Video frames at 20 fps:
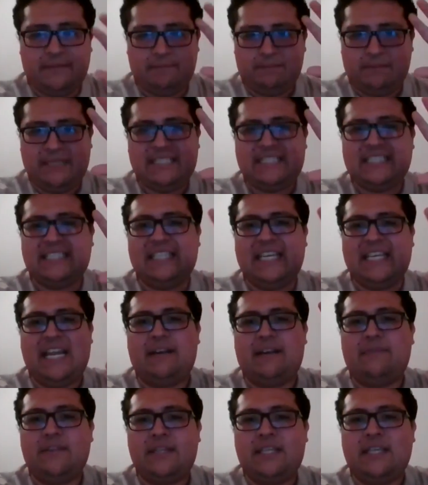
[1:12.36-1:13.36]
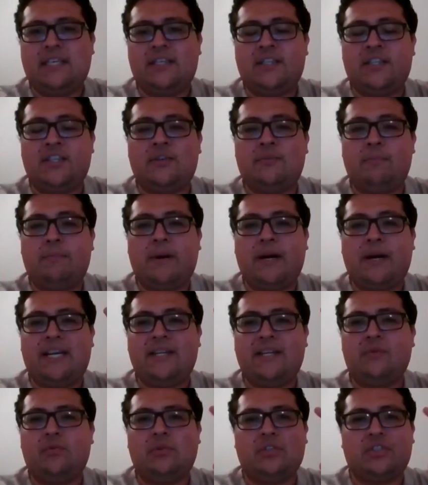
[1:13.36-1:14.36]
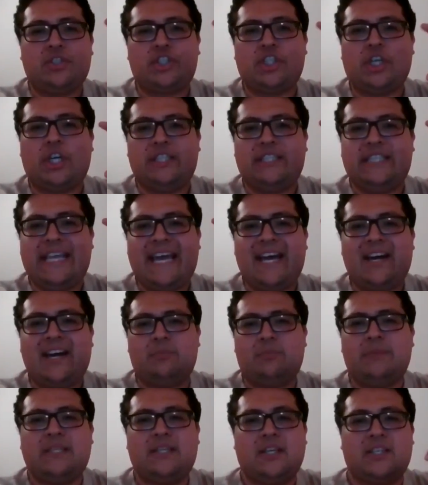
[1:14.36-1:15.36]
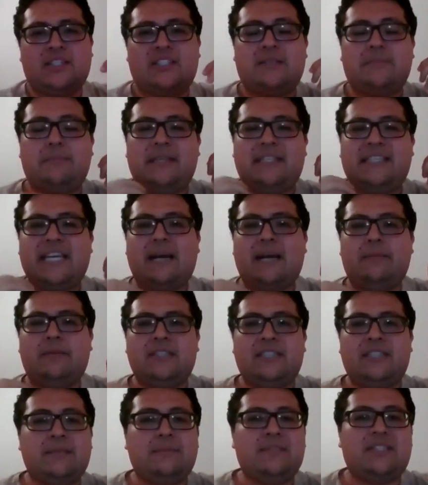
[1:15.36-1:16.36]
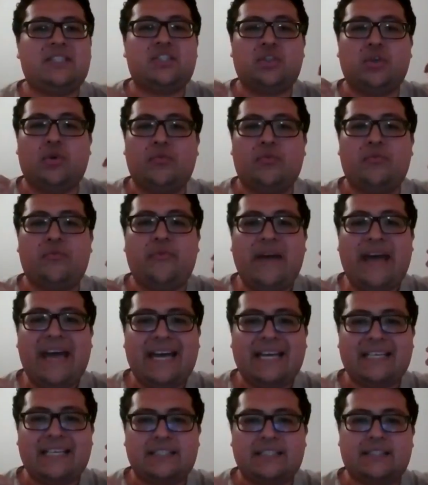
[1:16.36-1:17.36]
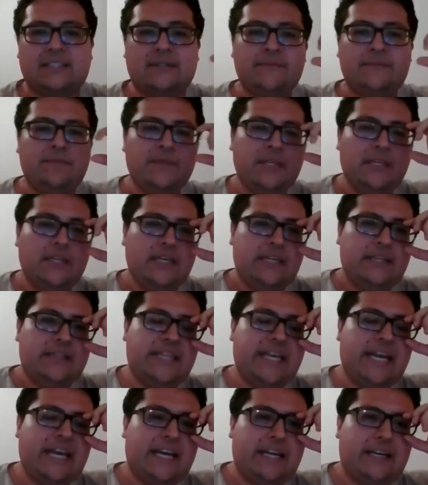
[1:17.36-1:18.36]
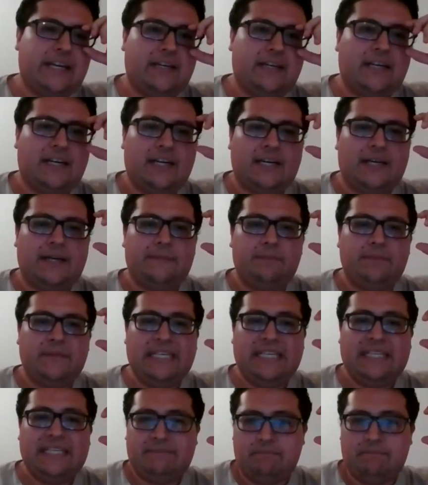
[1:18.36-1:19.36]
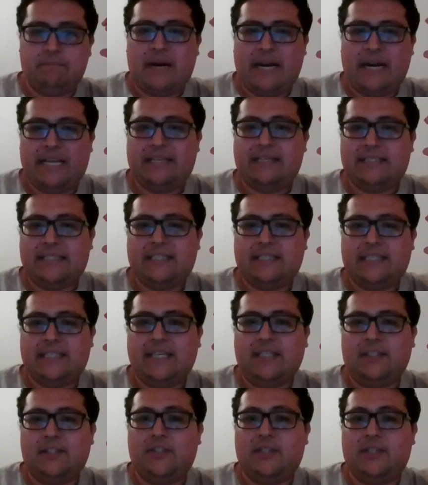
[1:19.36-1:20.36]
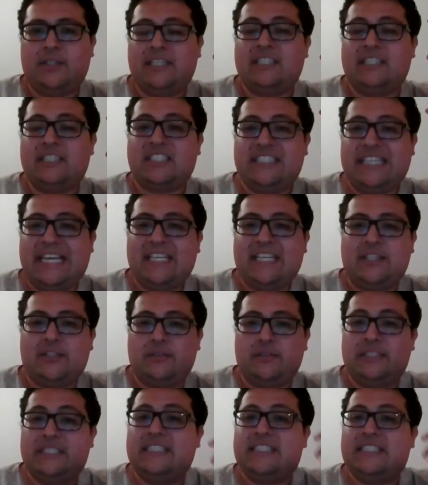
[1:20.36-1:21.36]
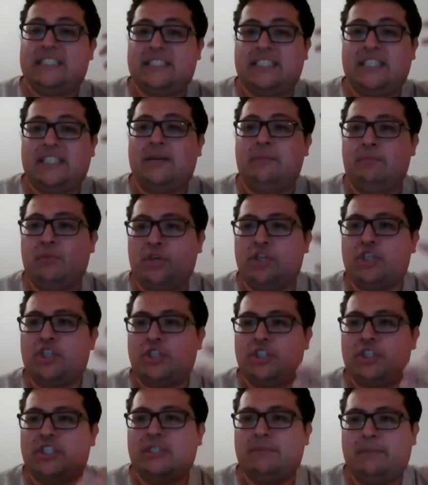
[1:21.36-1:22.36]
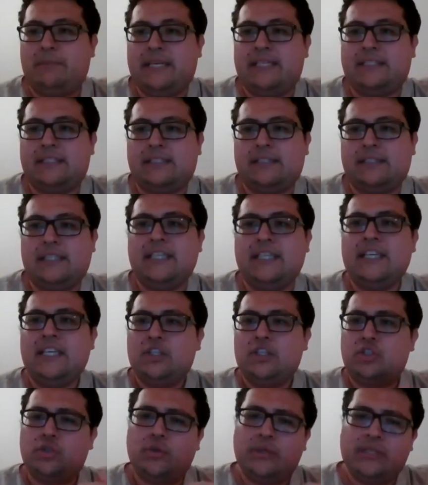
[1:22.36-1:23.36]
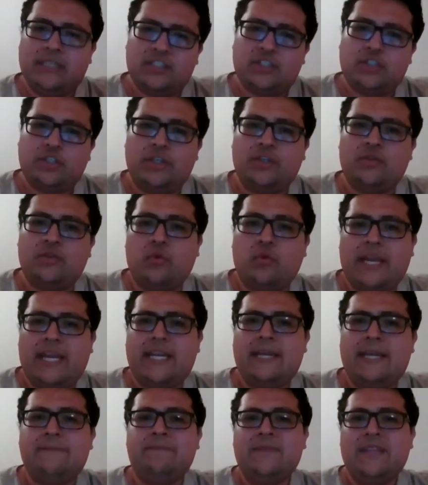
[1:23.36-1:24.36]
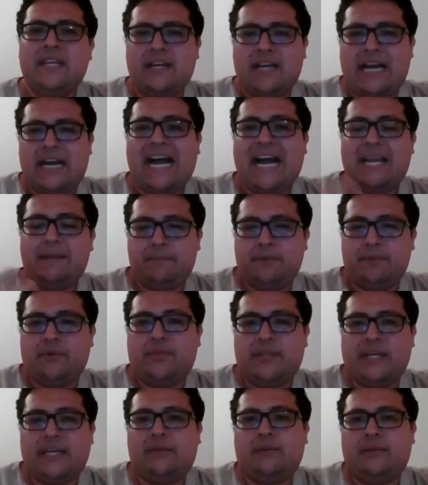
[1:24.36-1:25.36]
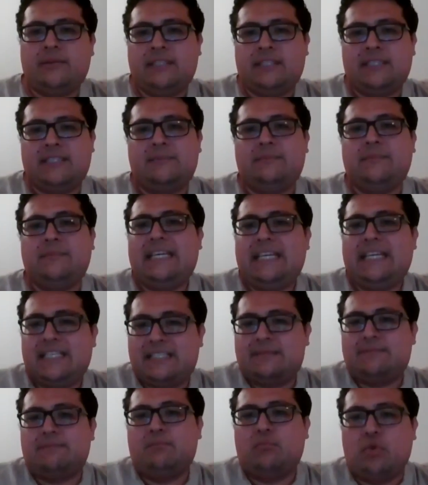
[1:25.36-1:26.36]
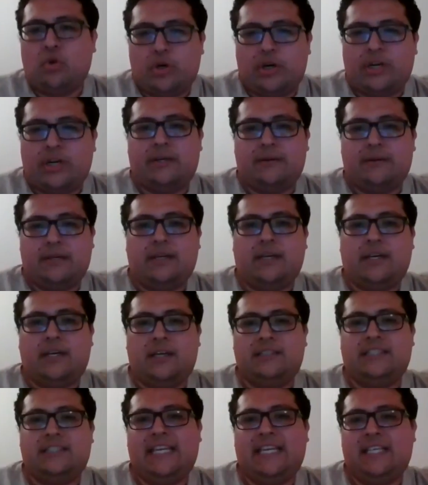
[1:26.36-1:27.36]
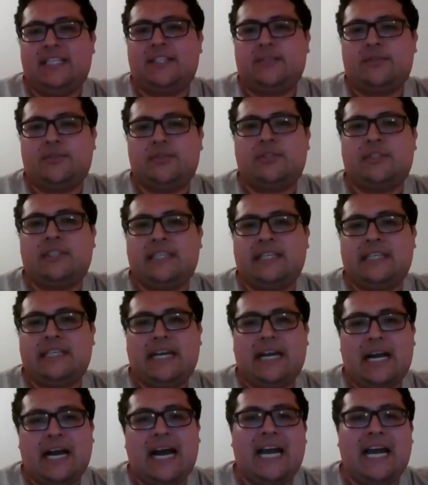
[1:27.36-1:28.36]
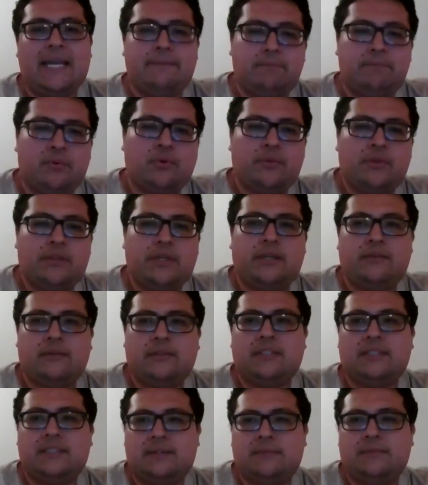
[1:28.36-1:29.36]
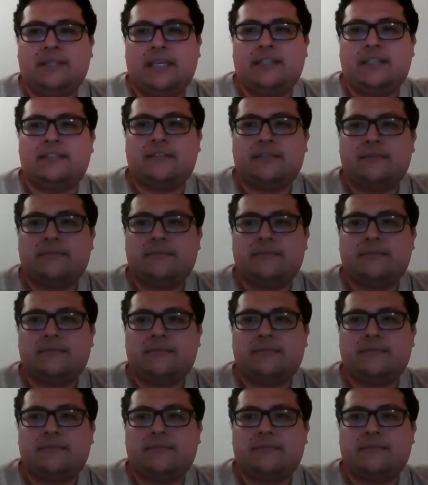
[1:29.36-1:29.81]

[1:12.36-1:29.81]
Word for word: basically everything in your body will shut down because the metabolism is so fast that uh, it might kill you and it's dangerous. It's an emergency, basically. So, in a certain way, hyperthyroidism is more uh, dangerous than hypothyroidism, yes.